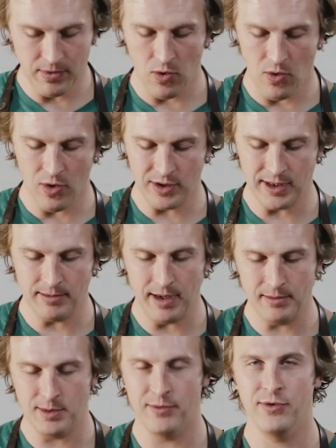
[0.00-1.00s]
or
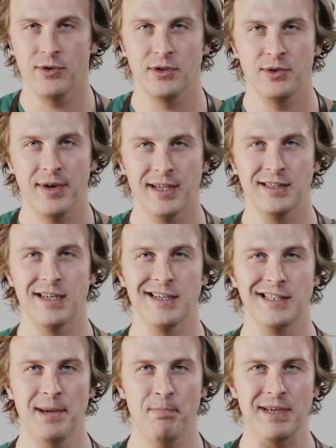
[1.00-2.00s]
sometimes referred to as the
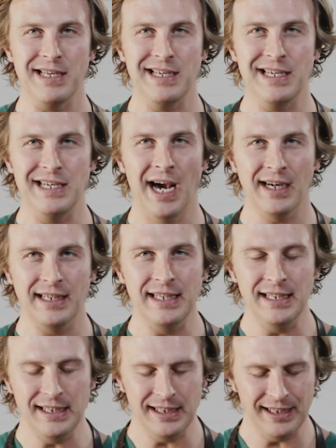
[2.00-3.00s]

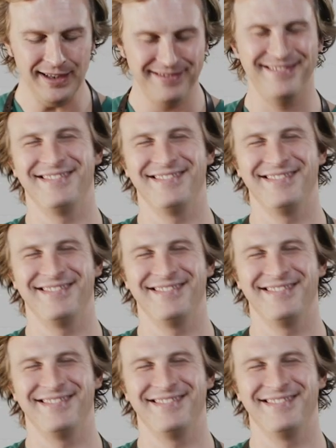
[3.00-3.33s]
teppanyaki,